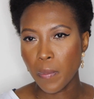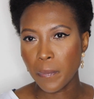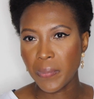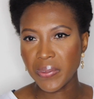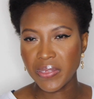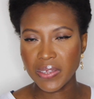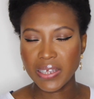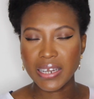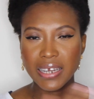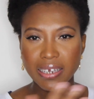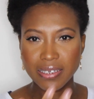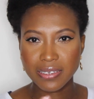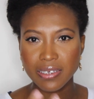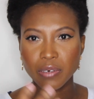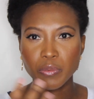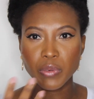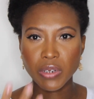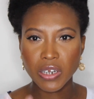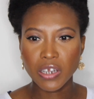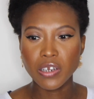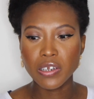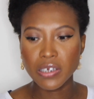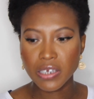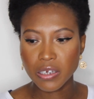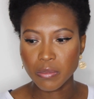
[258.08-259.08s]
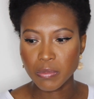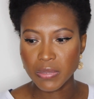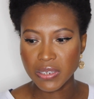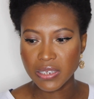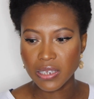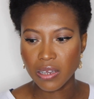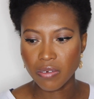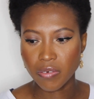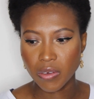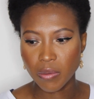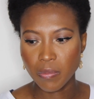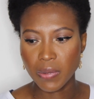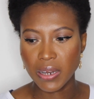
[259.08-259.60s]
But then actually when I look at
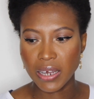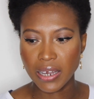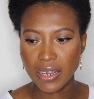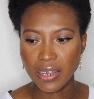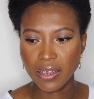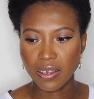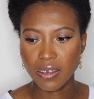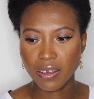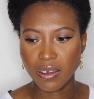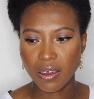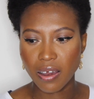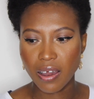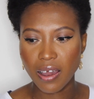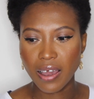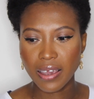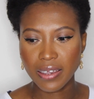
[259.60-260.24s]
myself, I'm like,